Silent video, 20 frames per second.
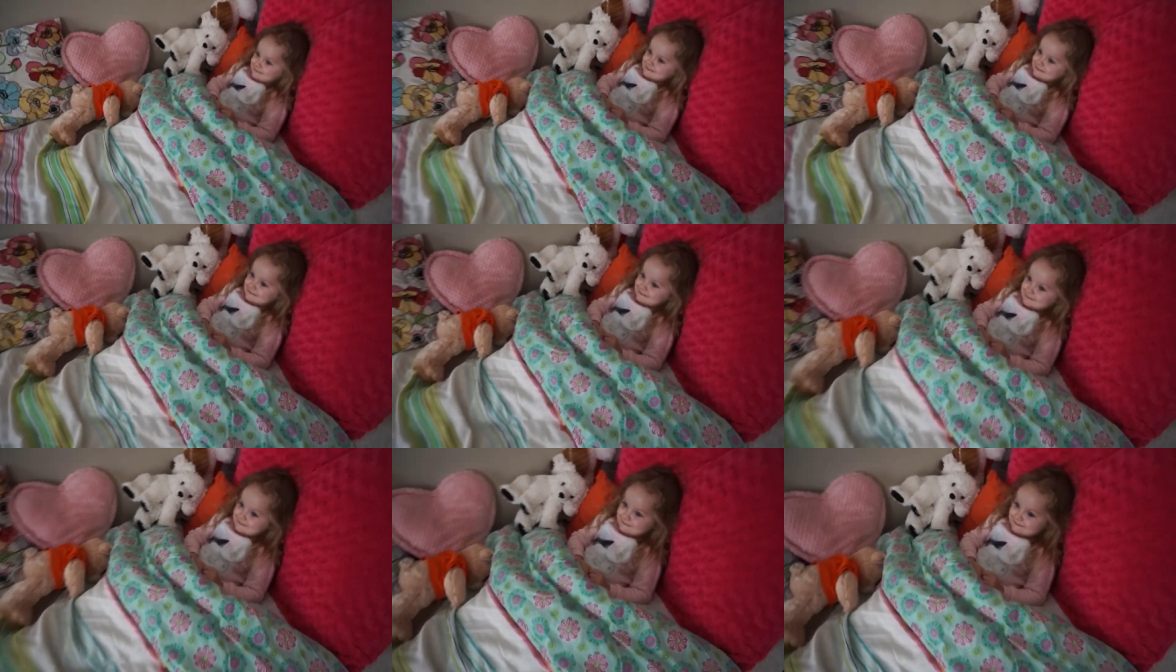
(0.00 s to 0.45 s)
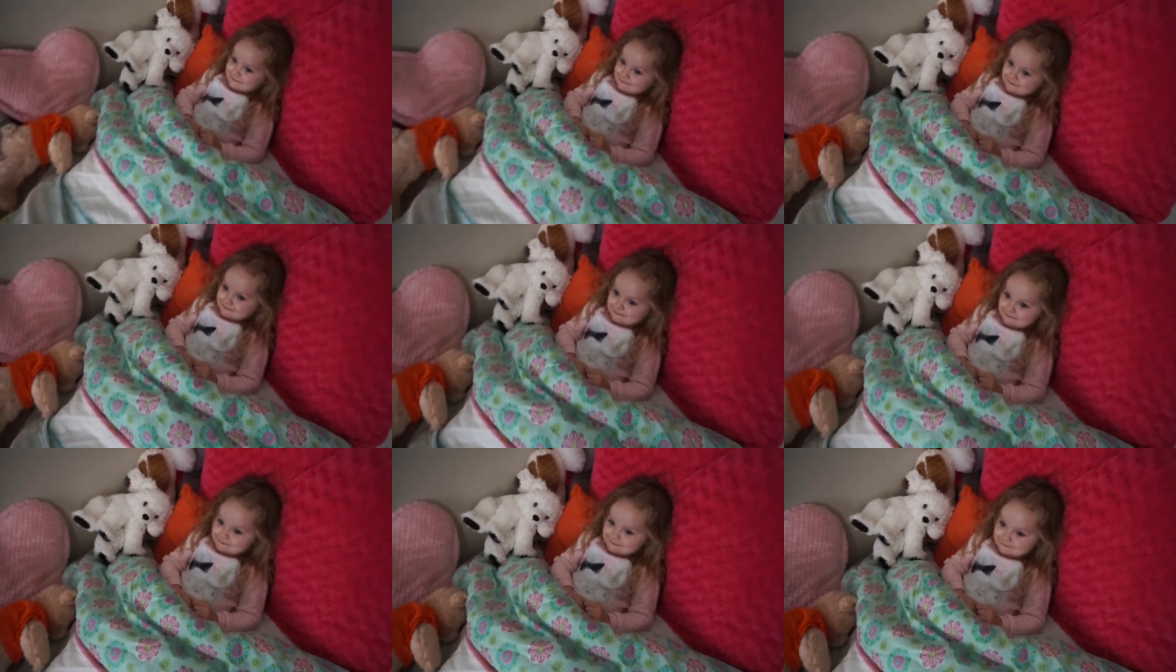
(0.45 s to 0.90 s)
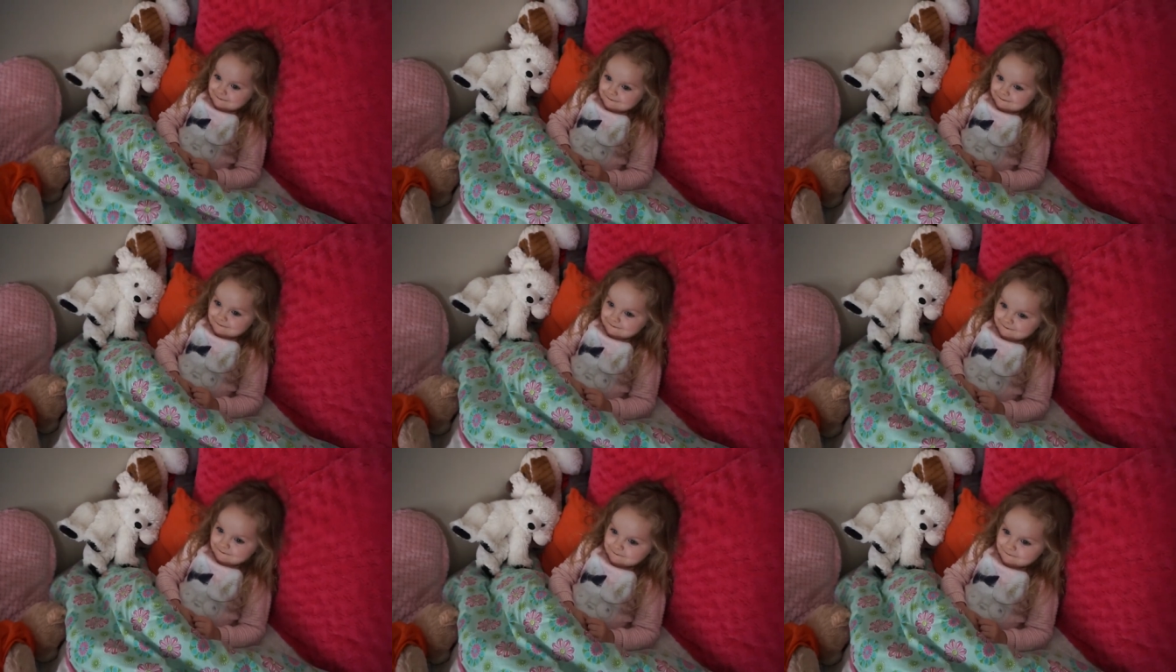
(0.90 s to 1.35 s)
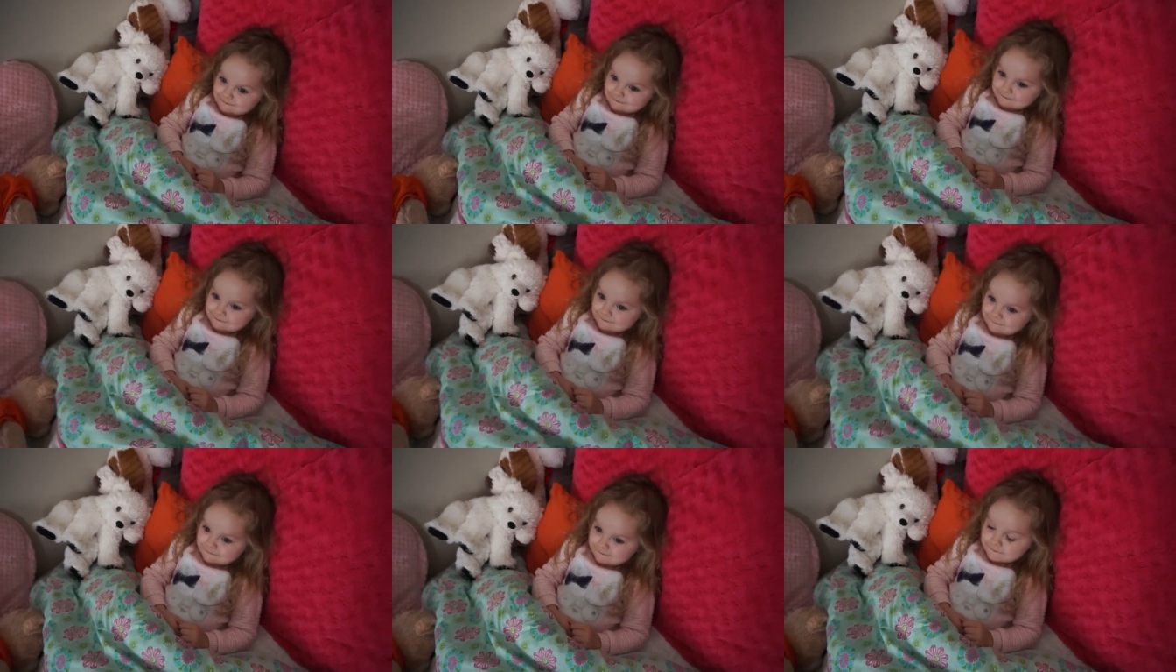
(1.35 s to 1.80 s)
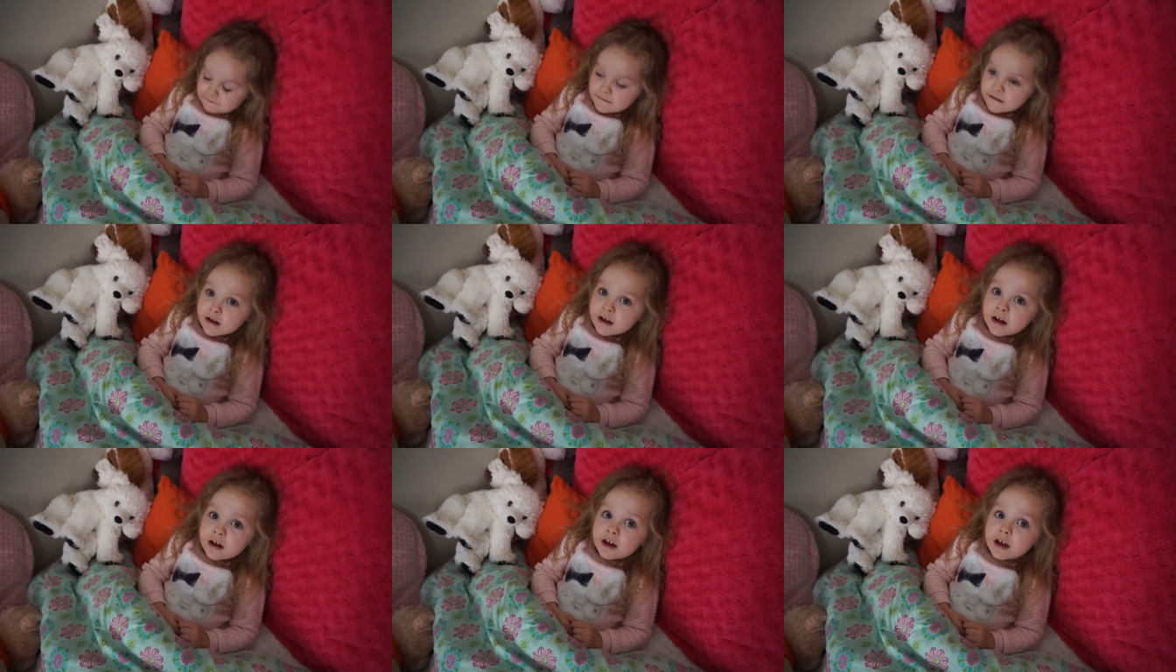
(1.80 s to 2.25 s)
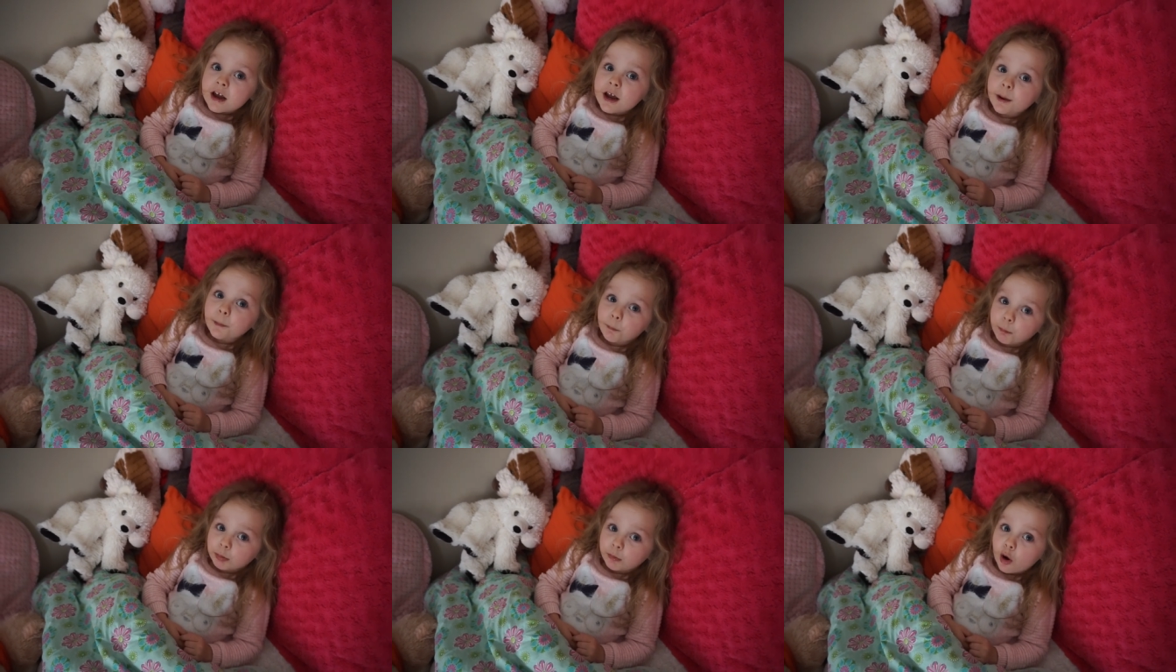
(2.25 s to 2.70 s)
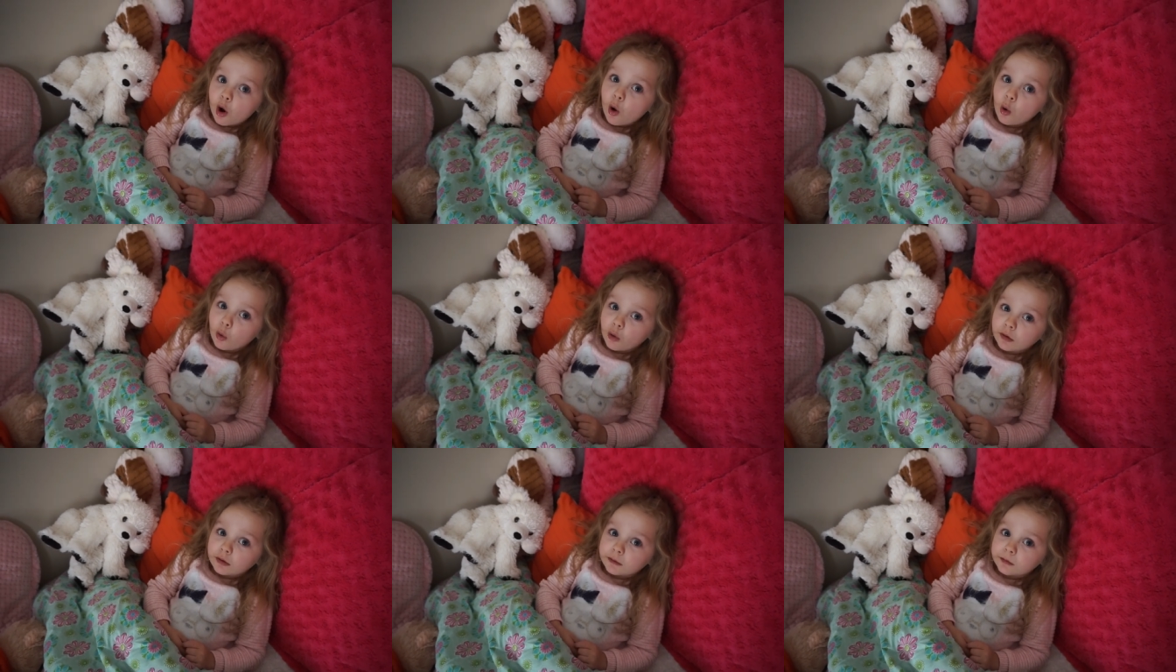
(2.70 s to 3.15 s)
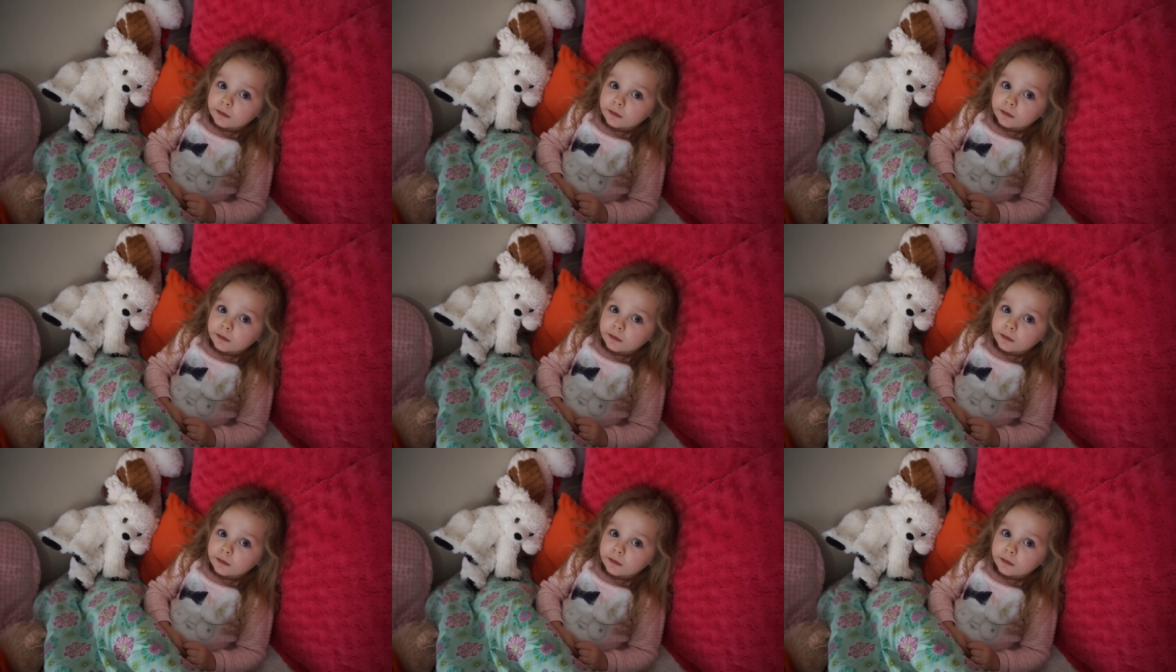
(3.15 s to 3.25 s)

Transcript: What happened to your iPad? It broke.